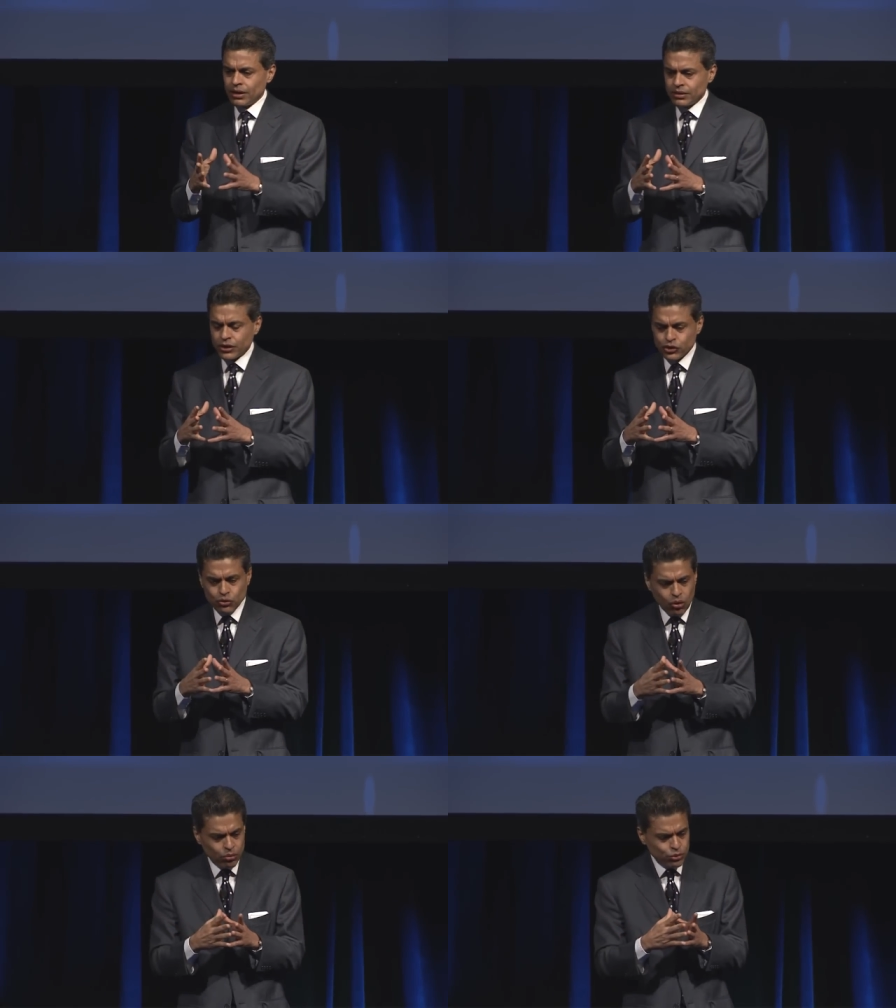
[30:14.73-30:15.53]
that is
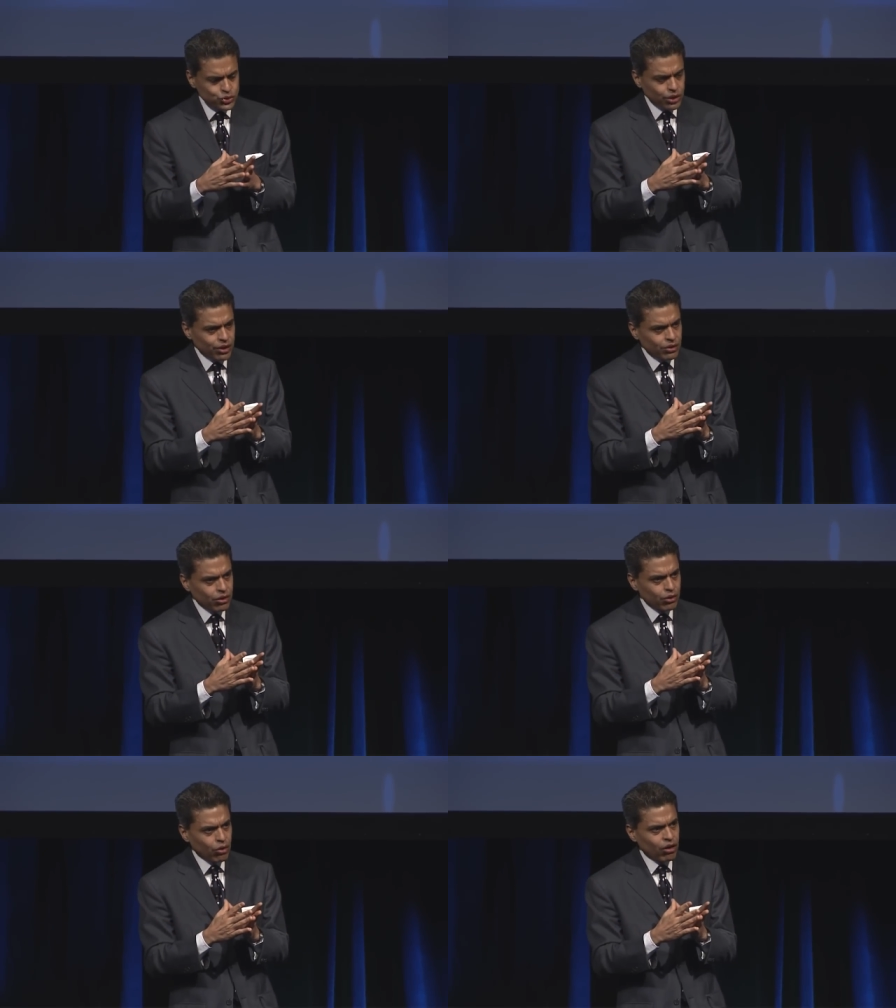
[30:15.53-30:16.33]
almost
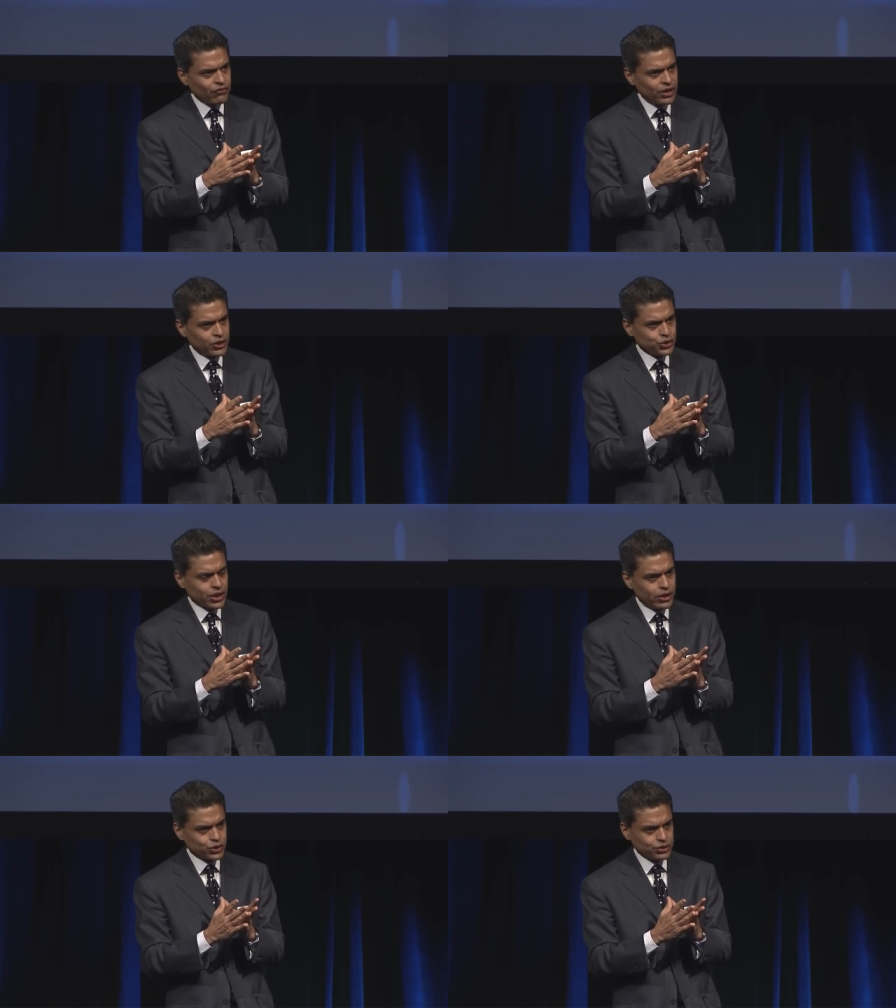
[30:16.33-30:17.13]
unheard of in
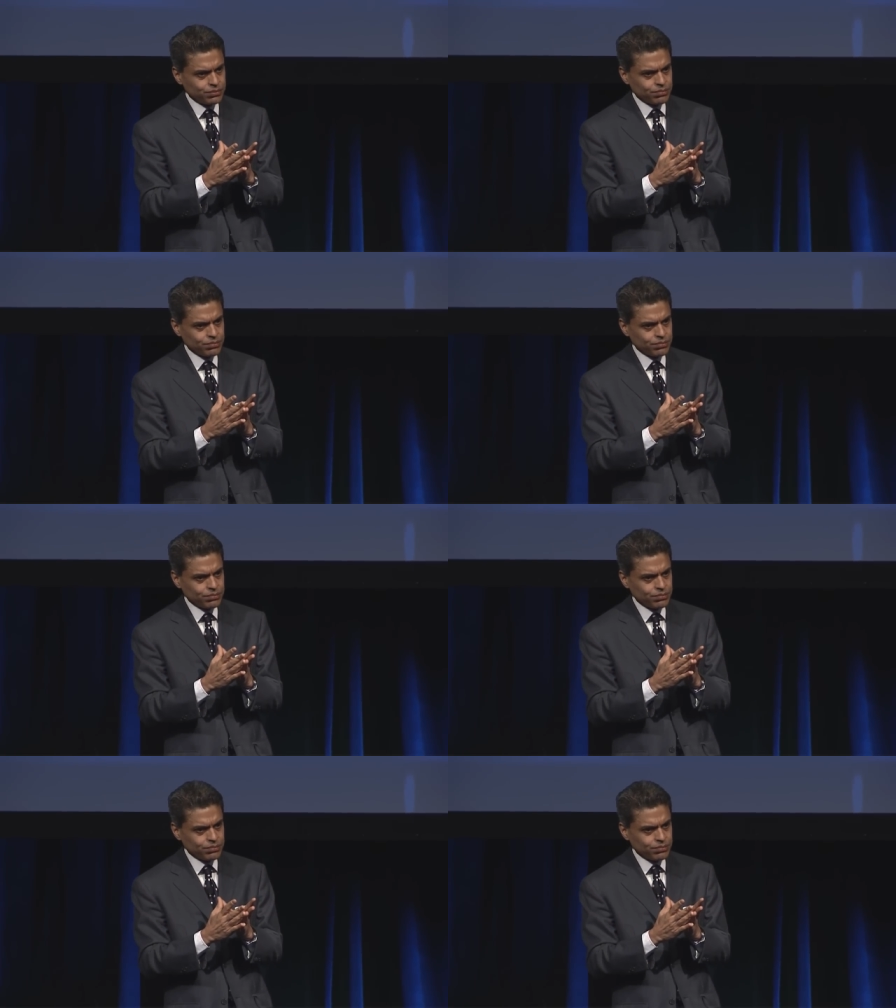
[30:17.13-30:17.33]
education,